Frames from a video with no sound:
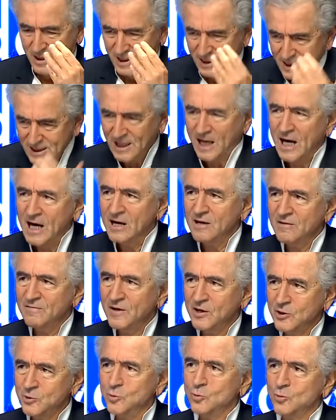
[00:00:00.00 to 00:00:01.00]
Israel
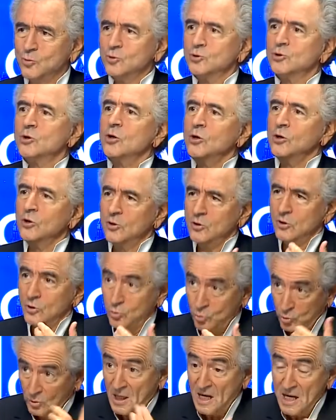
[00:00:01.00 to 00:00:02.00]
values,
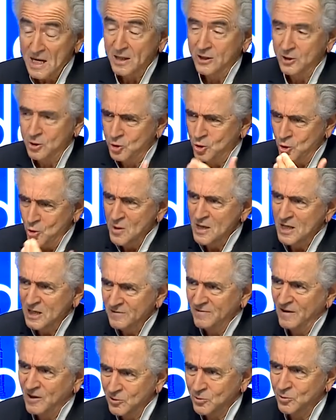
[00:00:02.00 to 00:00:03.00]
today
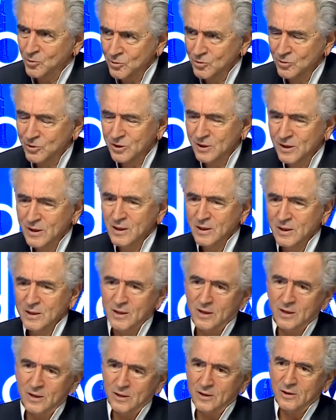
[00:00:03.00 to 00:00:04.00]
Jewish values,
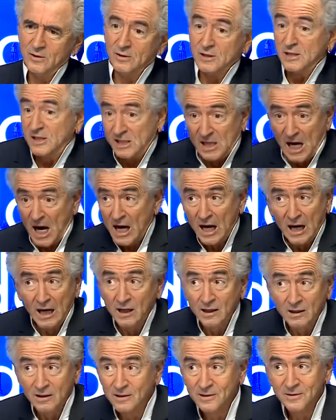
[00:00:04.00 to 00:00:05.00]

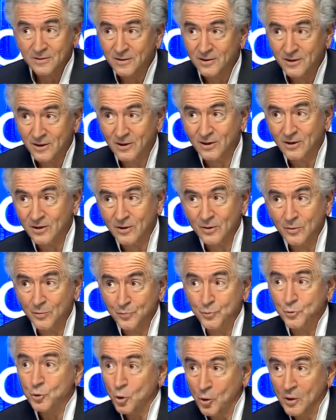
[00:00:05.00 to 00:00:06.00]
Tzahal,
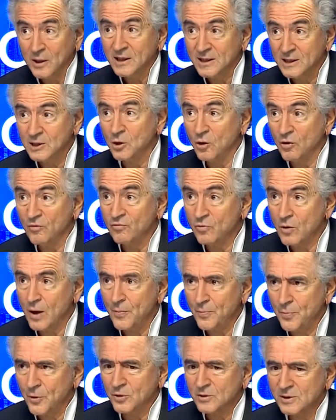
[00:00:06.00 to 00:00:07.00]
purity of
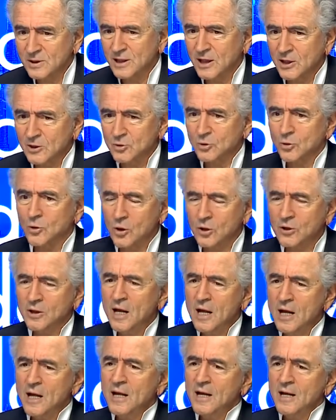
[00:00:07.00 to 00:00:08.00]
weapons and so
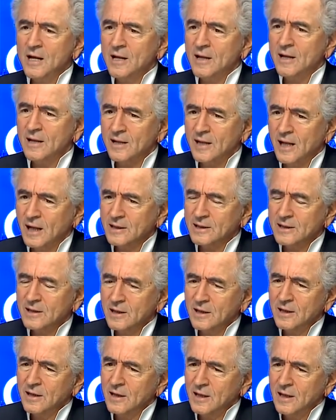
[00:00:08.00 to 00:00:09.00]
on, that
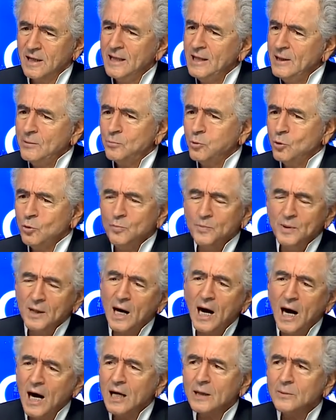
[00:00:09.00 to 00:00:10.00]
it would be
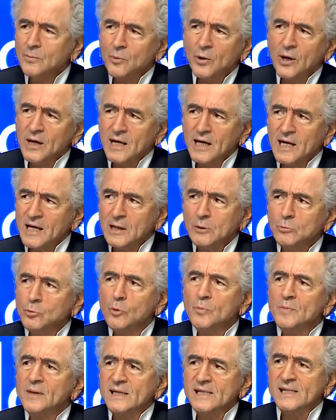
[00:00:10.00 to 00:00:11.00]
heartbreaking, it
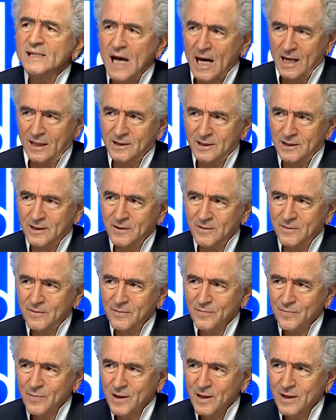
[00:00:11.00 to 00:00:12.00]
would be sad
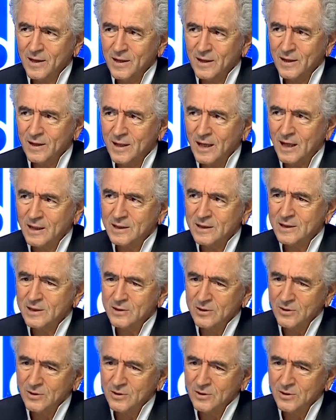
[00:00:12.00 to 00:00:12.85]
that